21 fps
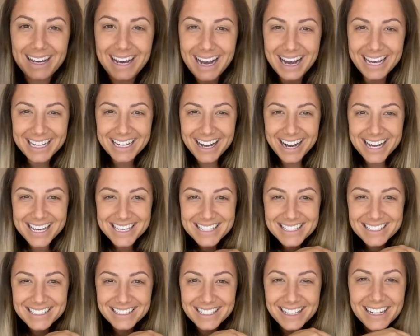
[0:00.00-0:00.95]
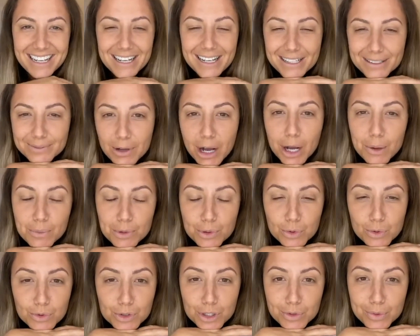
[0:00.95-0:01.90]
Hi guys, um, hope you're
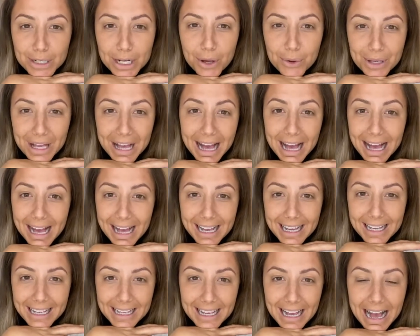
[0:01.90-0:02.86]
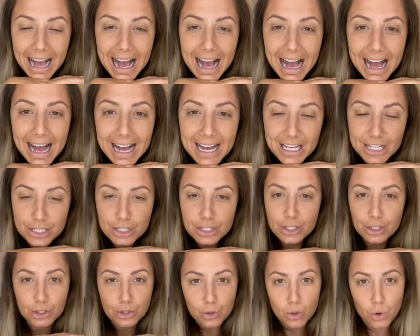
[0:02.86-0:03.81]
all doing okay and
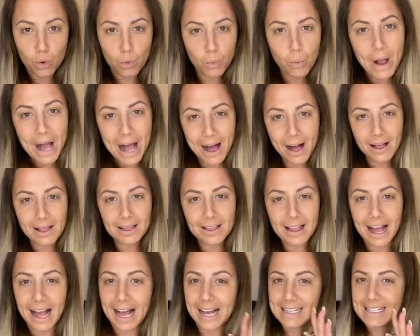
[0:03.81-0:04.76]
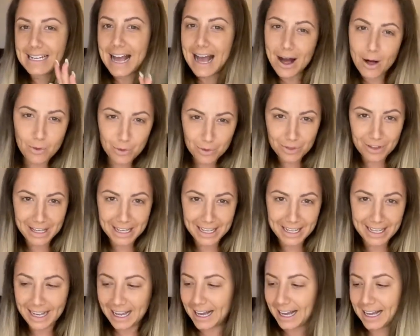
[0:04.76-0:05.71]
you're well and
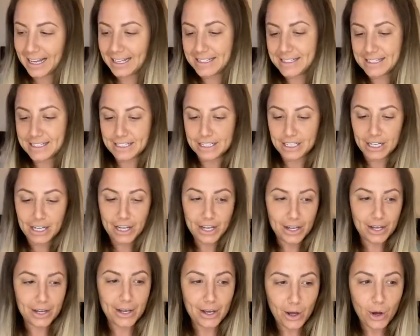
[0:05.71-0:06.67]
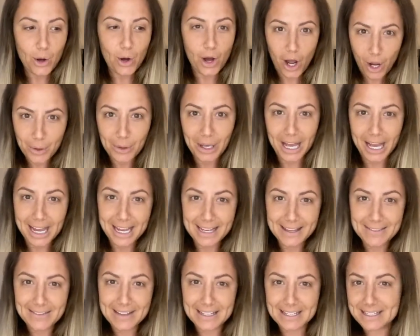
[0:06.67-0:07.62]
healthy and okay
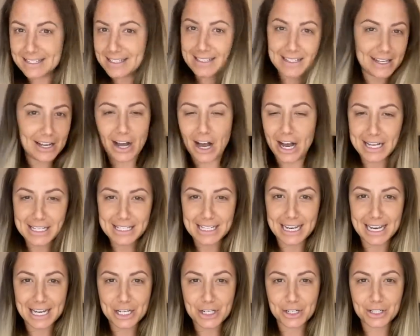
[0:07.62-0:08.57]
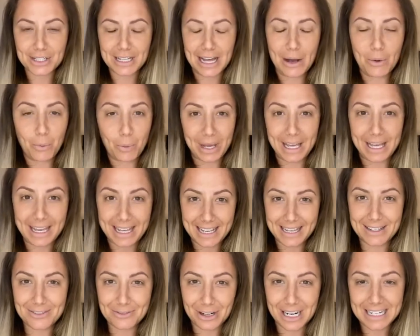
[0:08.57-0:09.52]
in this isolation that we're
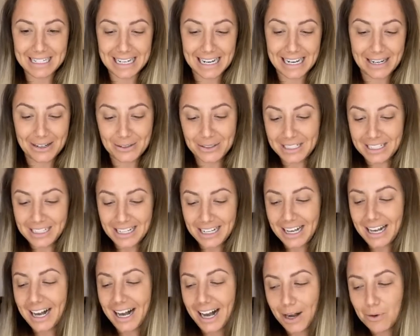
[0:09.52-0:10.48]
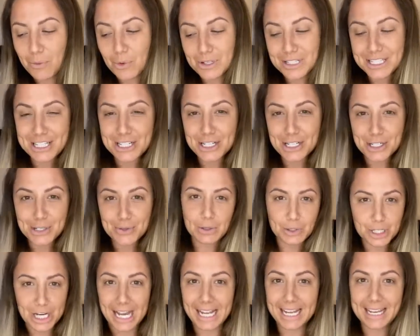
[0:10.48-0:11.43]
in right now. I wanted to do a
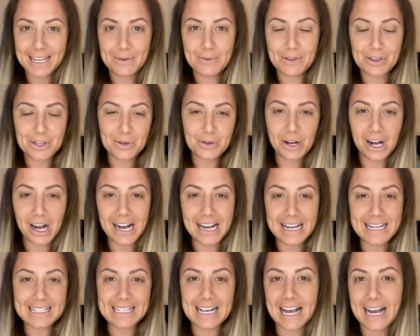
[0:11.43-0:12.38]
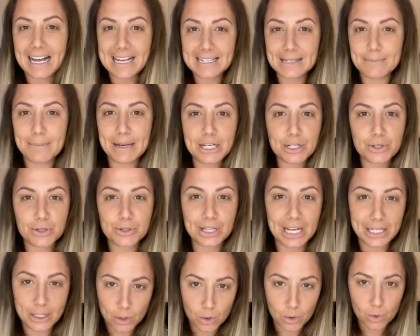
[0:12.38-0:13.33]
check-in with you guys and make sure
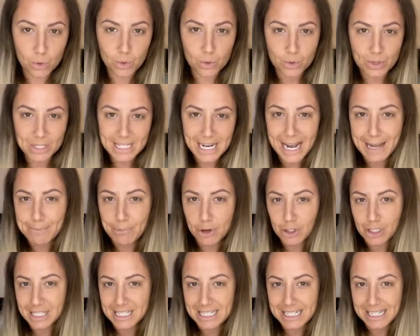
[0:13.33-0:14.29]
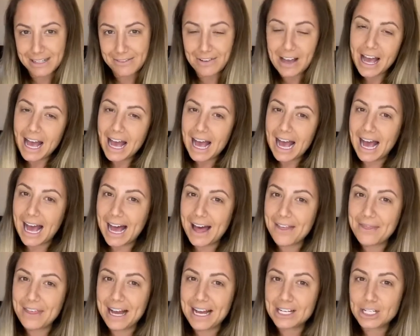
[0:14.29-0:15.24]
that you're all staying positive
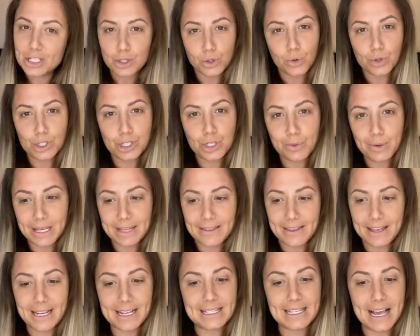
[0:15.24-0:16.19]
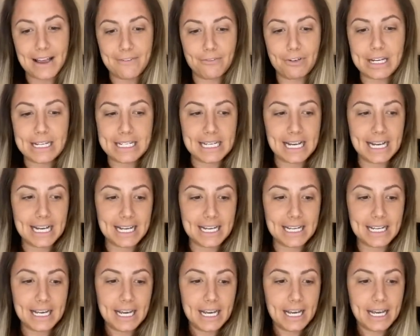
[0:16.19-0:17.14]
and that you're doing things every
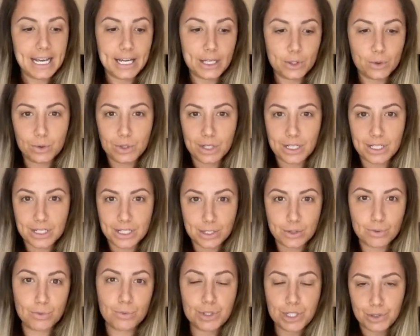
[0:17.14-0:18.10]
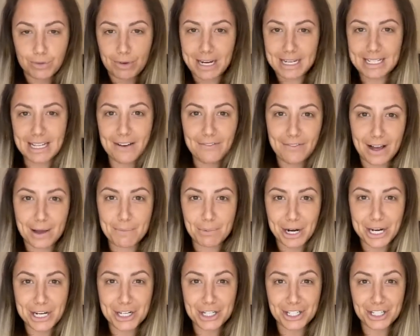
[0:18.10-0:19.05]
day in order to, to raise that
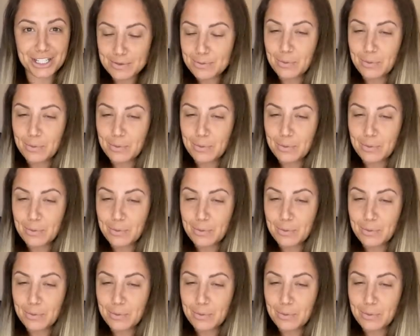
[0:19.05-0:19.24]
vibration.